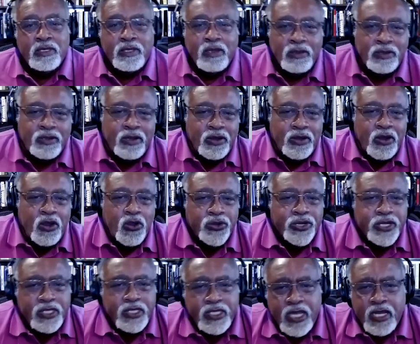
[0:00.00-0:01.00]

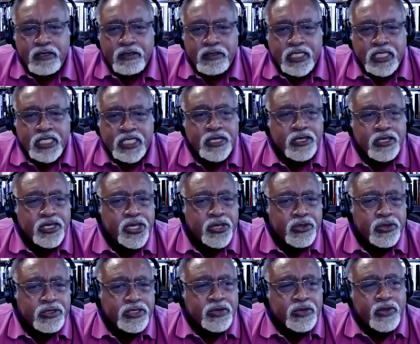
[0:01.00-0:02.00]
holding down
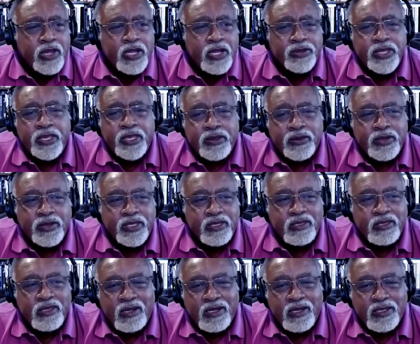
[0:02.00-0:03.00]
sinecures around here. And
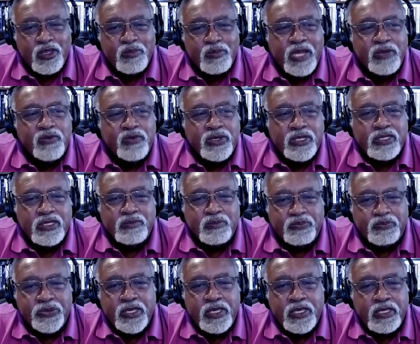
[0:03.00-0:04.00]
you might want to
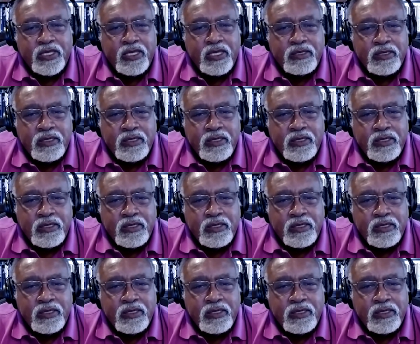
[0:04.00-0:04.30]
be,